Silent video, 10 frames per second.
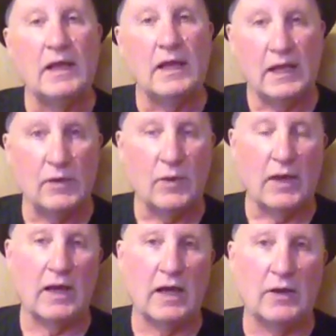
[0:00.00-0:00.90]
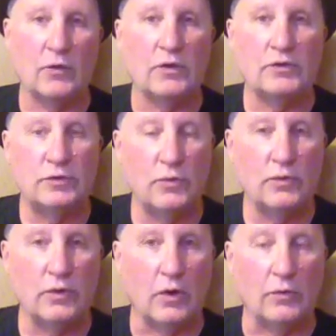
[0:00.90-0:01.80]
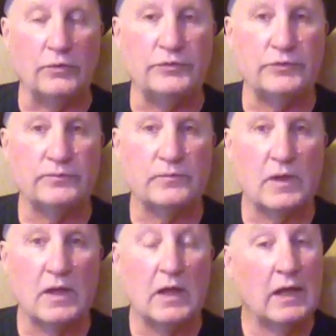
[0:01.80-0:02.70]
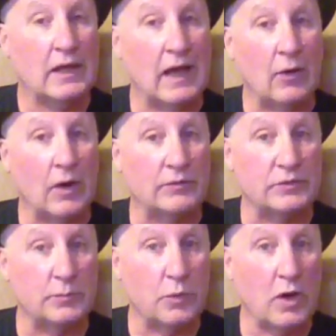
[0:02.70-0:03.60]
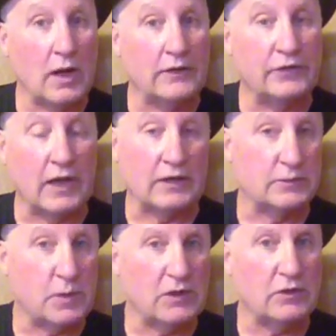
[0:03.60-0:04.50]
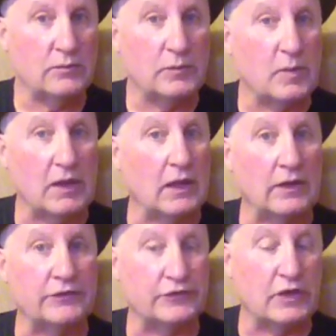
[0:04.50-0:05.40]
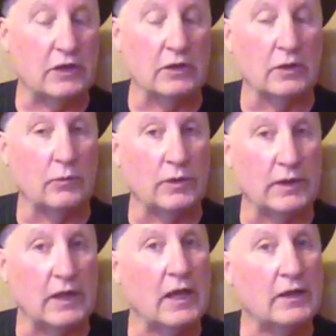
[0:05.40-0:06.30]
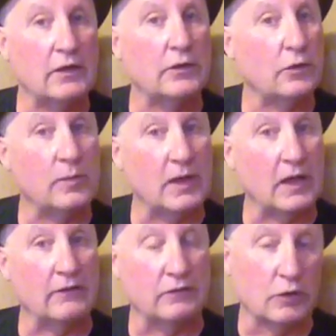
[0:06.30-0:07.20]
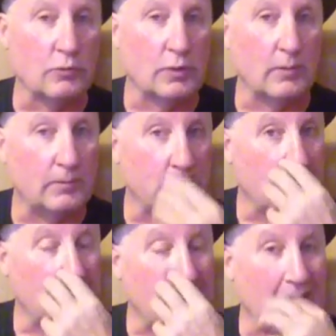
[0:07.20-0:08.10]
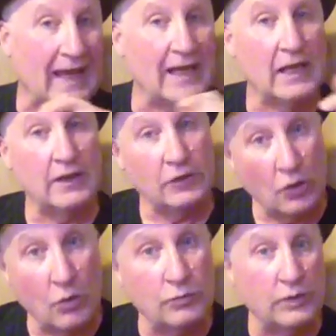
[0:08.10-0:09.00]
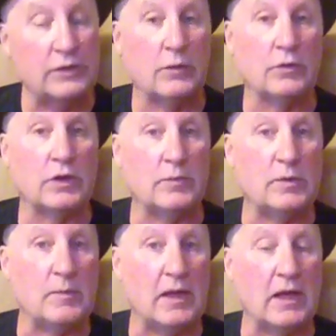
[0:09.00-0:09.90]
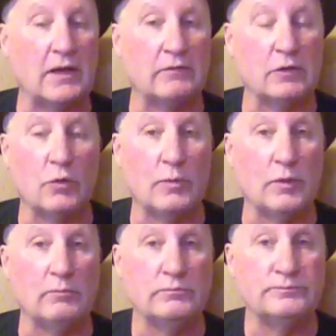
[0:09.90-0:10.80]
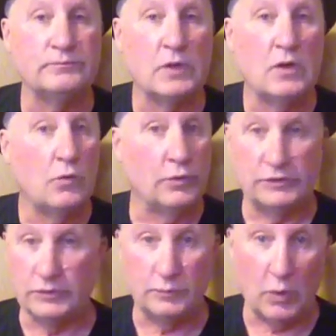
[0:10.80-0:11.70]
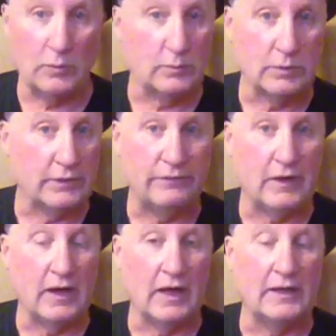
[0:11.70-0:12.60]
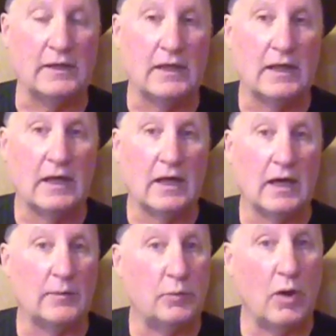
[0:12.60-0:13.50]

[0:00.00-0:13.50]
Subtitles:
Anyway, I ordered 2 of those. Now, I was surprised. I expected them to be made out of steel, and when they got here, they were made out of aluminum. Had I known that they were going to be made out of aluminum, which is probably fine, I